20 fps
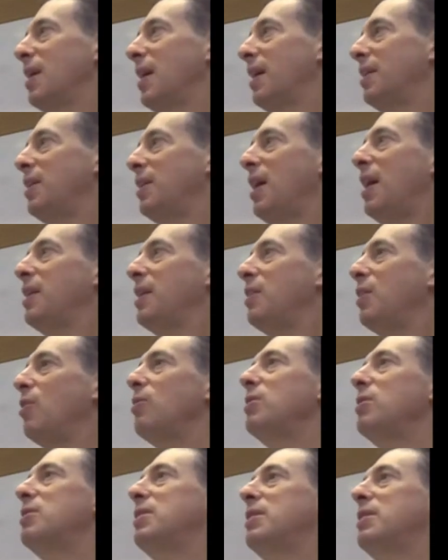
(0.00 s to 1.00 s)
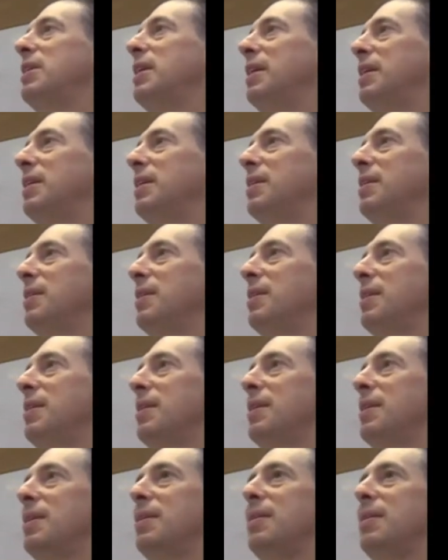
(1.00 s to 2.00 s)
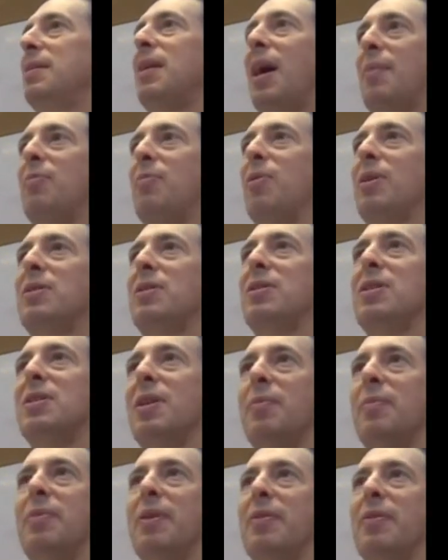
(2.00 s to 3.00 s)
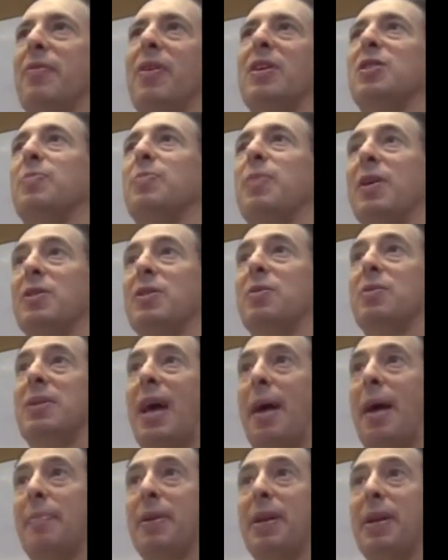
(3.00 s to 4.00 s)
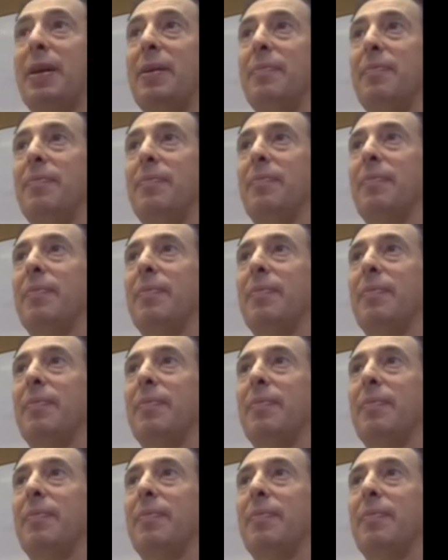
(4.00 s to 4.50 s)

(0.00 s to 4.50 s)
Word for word: I noticed in libraries that something very special was happening,